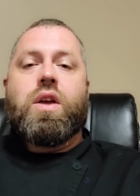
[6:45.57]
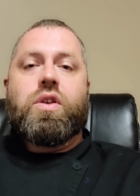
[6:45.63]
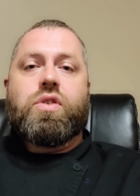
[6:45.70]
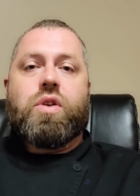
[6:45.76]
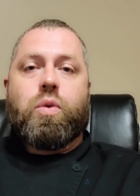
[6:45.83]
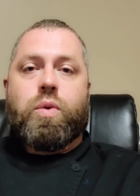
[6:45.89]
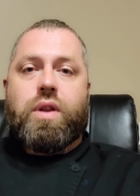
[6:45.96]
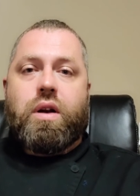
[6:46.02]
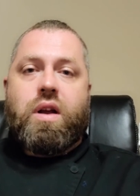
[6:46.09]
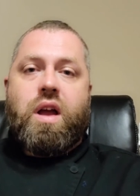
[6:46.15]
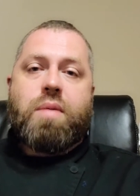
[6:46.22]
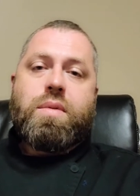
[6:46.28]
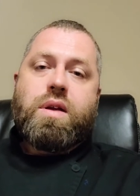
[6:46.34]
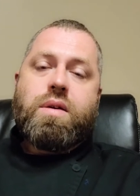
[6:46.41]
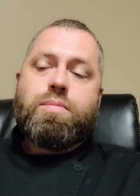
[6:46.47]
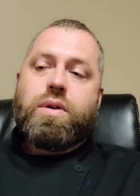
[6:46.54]
So when they're
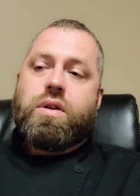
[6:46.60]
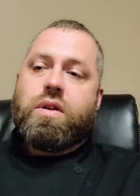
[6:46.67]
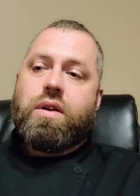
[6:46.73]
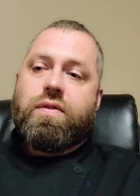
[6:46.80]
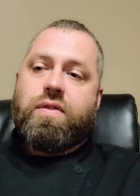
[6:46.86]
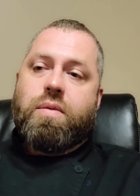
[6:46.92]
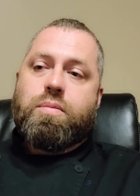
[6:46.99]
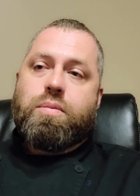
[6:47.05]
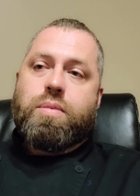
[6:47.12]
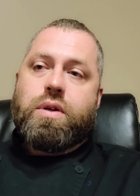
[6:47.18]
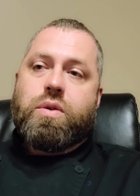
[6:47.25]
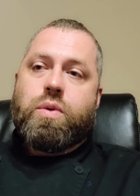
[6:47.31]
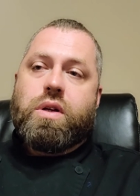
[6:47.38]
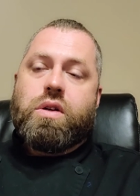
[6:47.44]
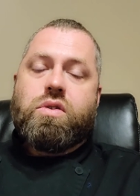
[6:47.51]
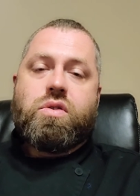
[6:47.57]
coming be from
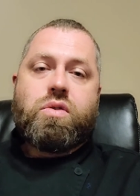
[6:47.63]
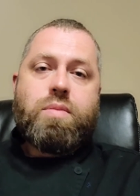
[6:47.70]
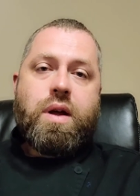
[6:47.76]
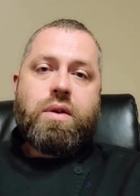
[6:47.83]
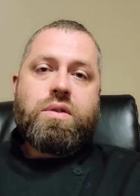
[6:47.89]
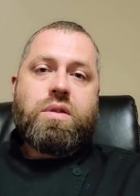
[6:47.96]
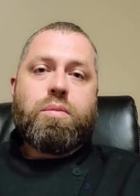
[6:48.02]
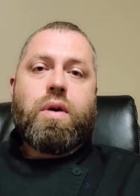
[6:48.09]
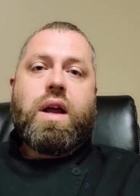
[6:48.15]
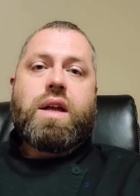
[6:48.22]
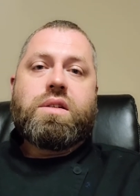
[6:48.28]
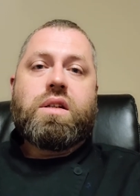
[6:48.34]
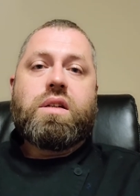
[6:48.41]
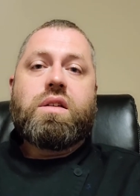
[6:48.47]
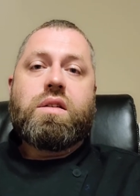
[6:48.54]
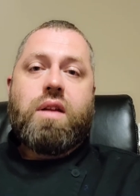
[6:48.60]
between two mountains of
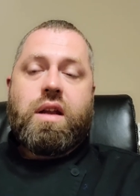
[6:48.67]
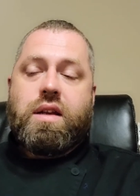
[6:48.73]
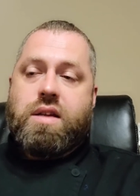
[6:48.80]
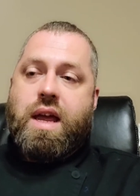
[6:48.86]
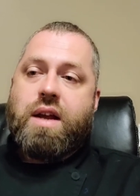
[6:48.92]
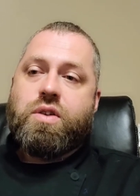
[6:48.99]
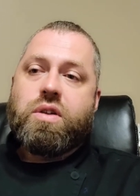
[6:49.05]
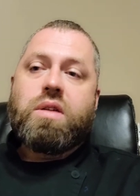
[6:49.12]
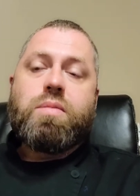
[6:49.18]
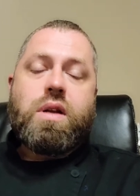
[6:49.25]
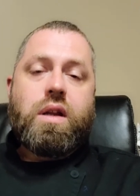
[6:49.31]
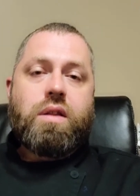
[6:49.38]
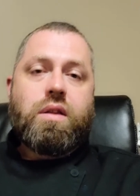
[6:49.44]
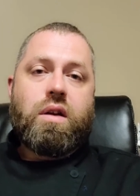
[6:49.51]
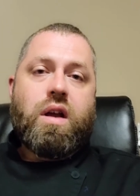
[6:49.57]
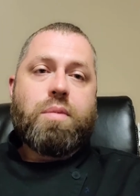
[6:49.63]
brass, it's, it's actually
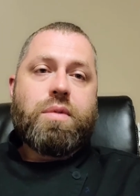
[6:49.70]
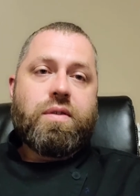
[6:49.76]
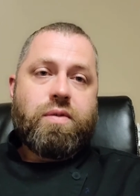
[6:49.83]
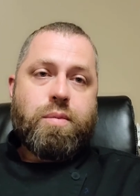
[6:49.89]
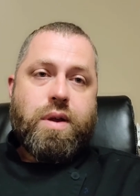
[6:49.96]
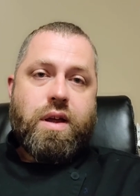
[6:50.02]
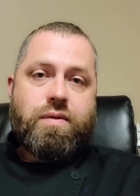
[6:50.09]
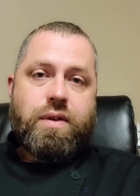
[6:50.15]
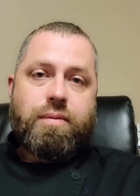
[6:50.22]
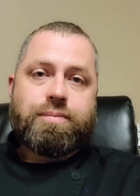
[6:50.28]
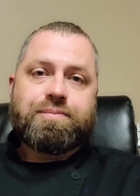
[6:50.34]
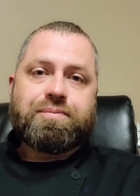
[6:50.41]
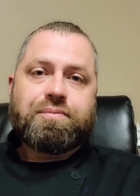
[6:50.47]
meaning they're coming from heaven.